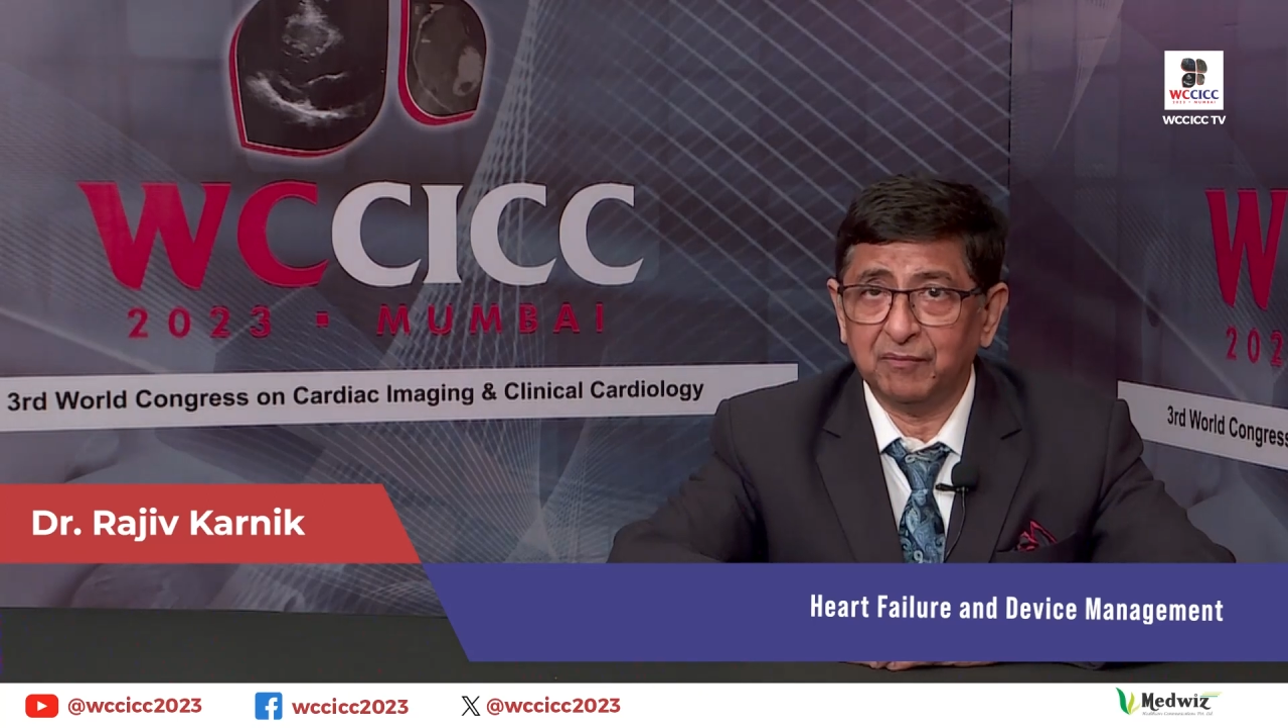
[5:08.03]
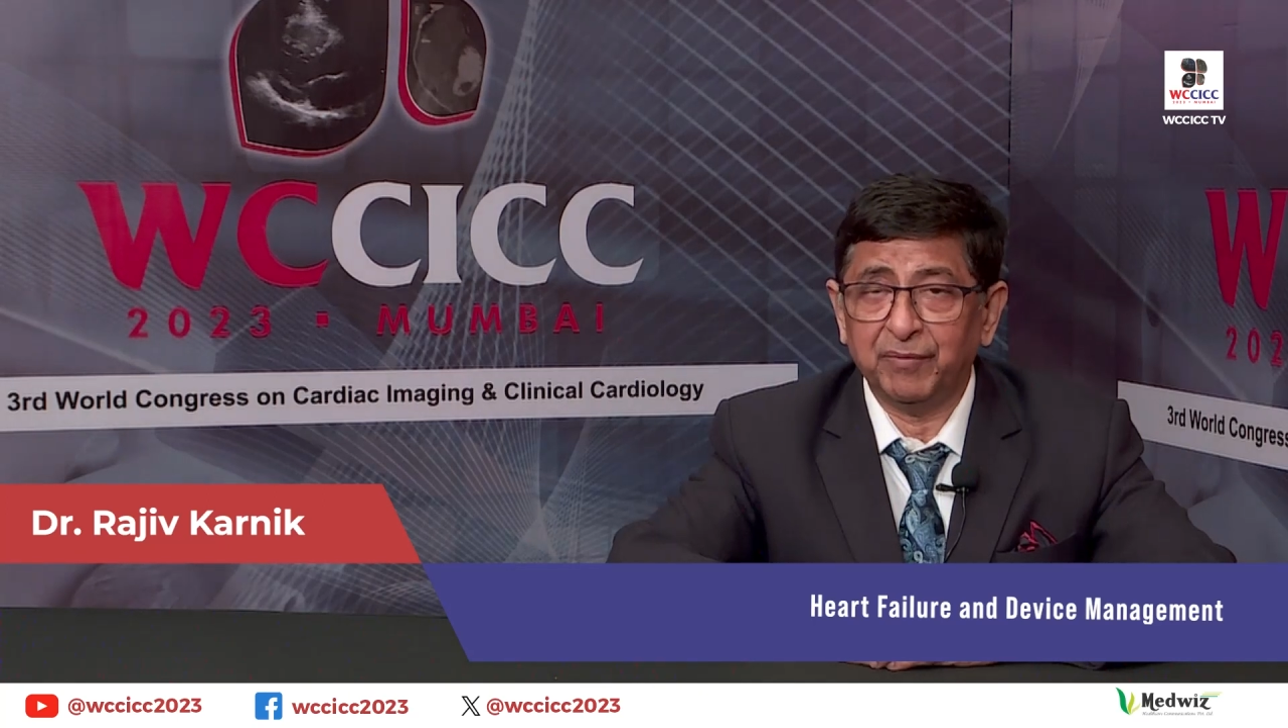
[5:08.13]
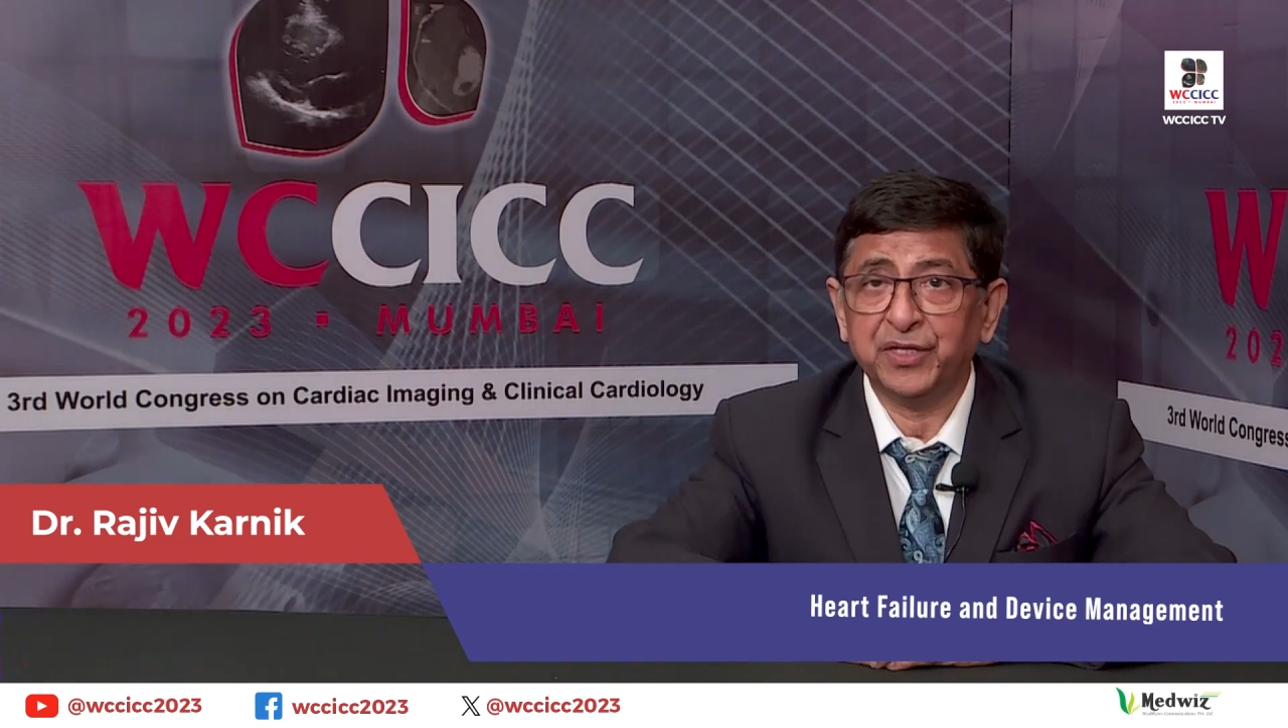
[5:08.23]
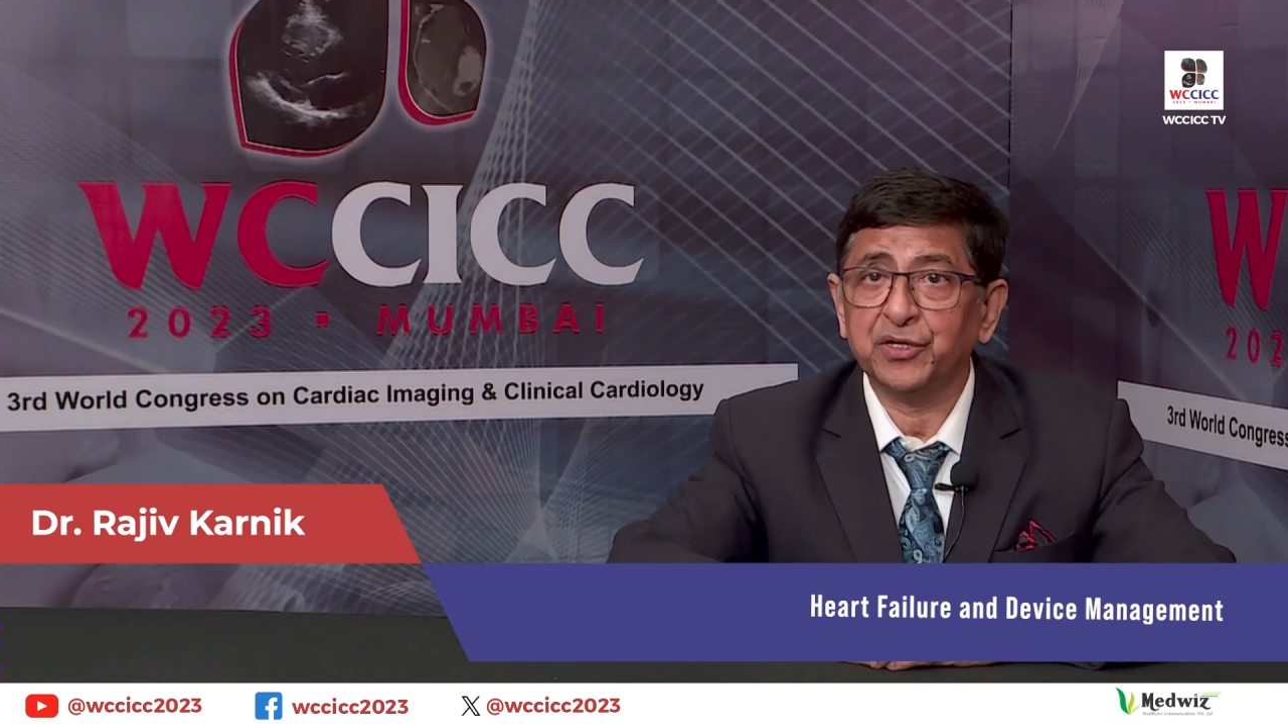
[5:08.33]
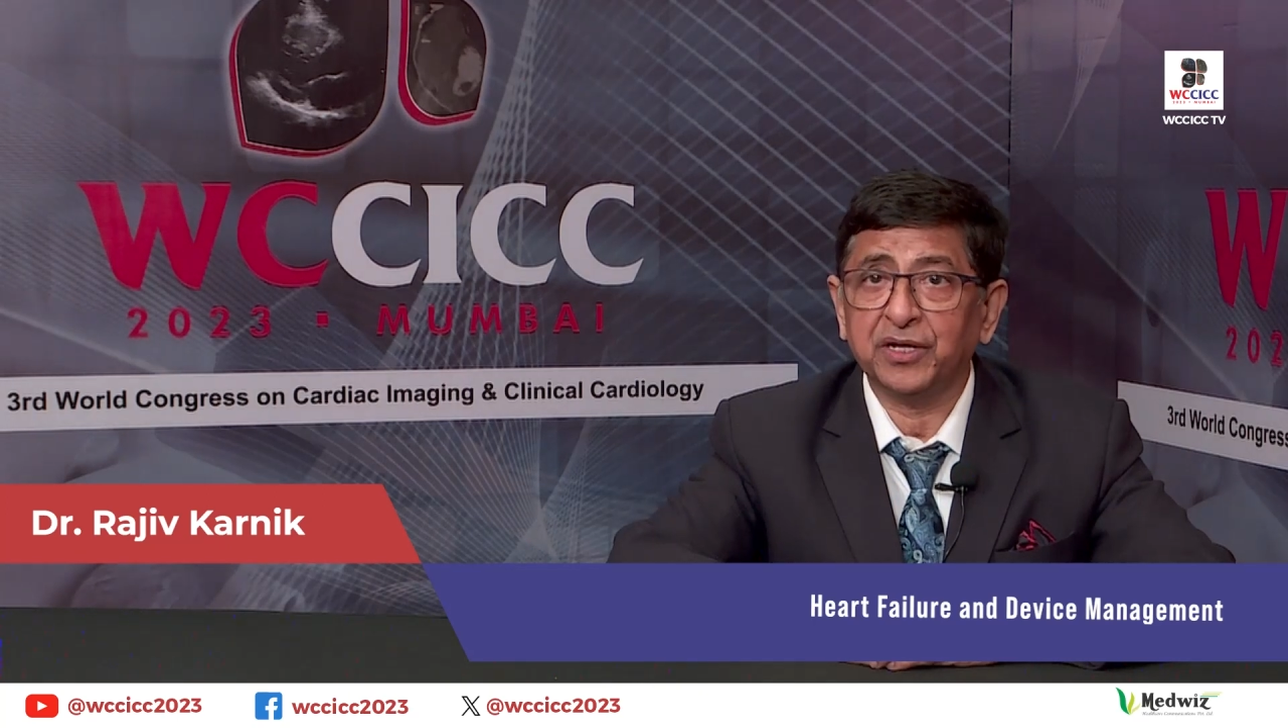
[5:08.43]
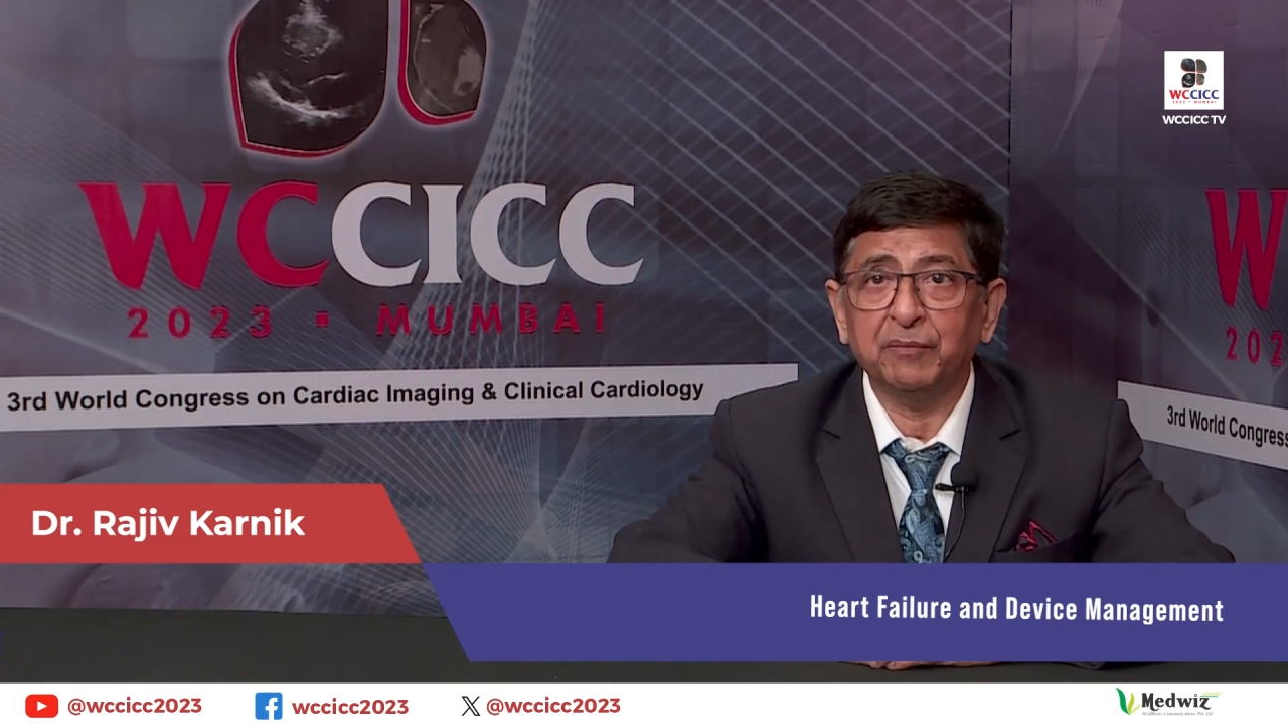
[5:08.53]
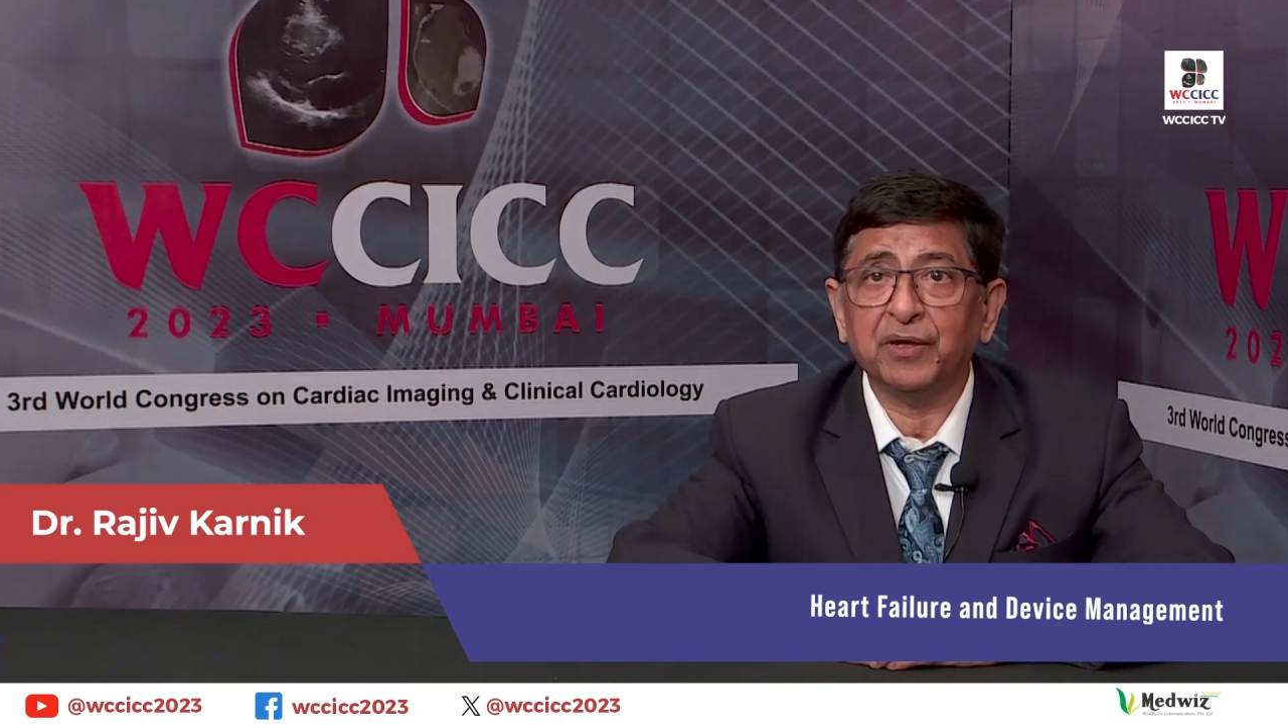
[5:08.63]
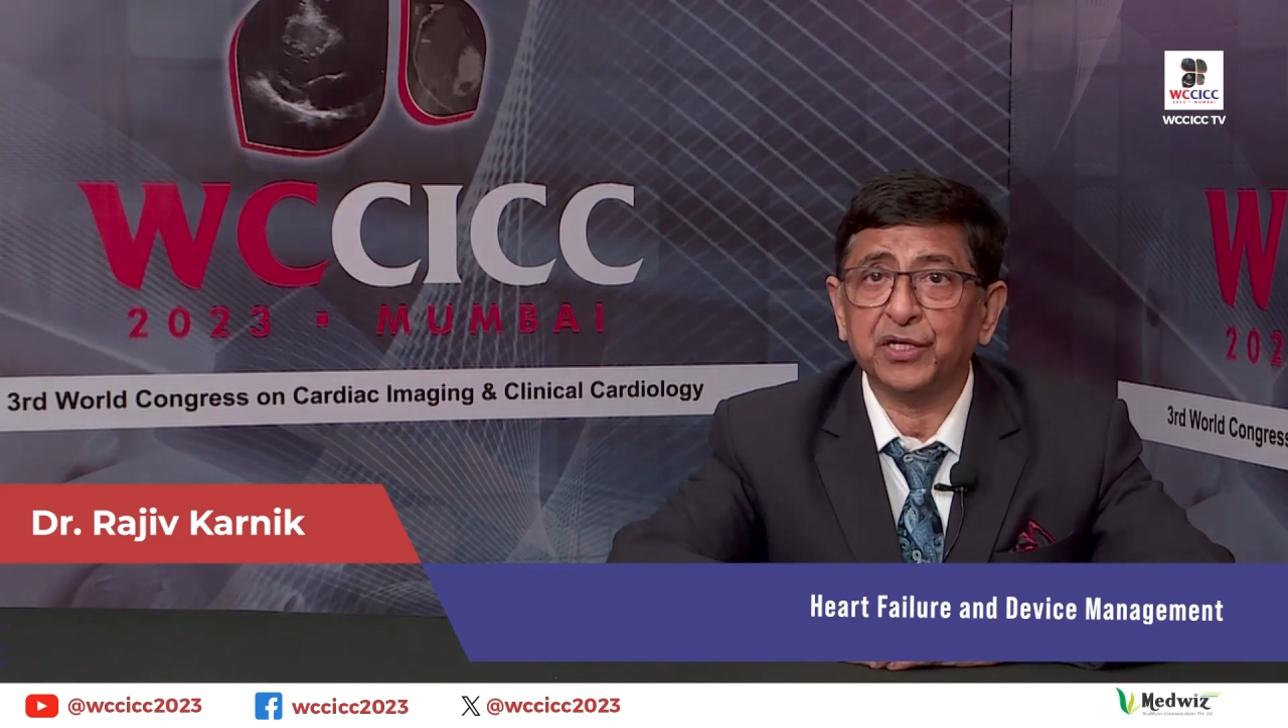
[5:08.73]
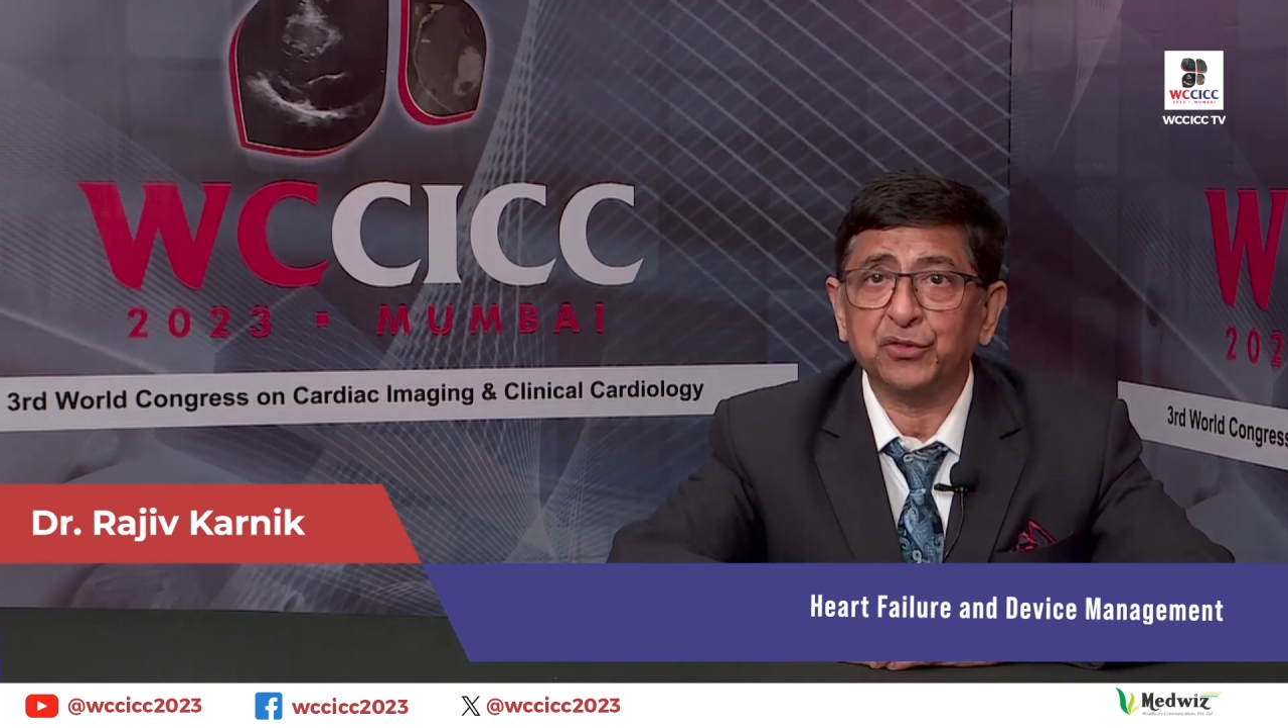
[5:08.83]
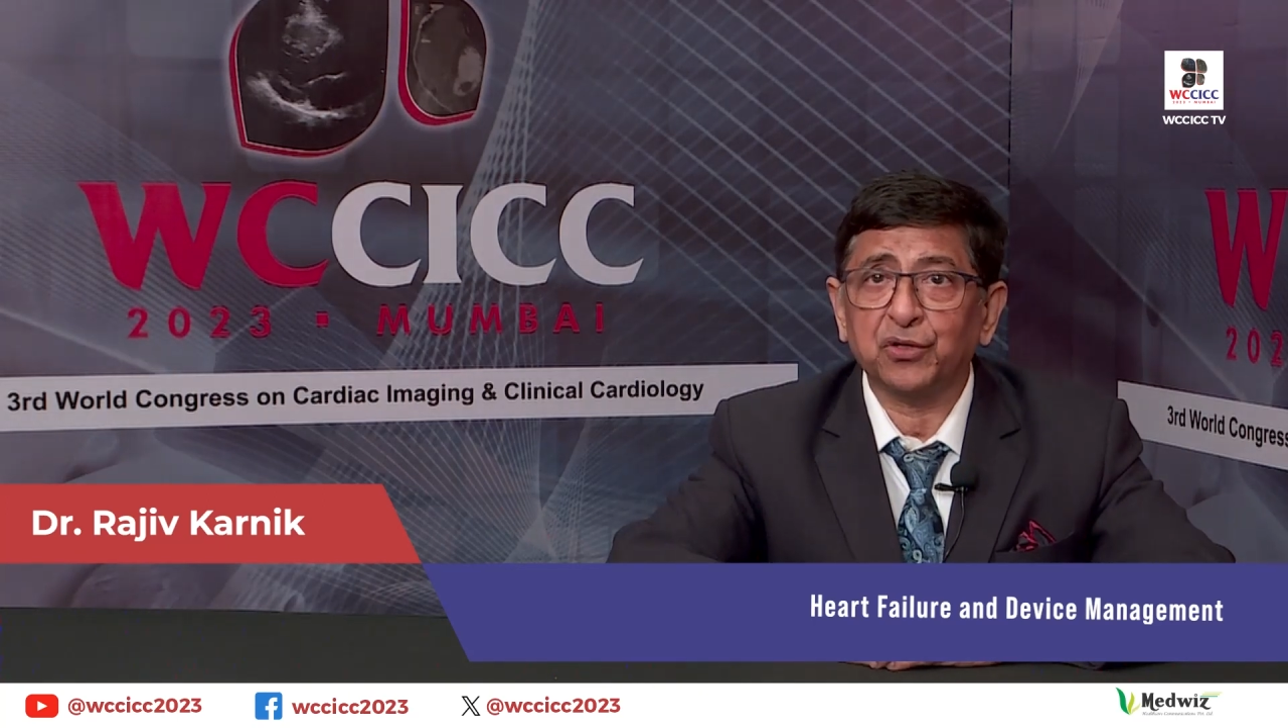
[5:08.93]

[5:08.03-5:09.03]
major hemorrhage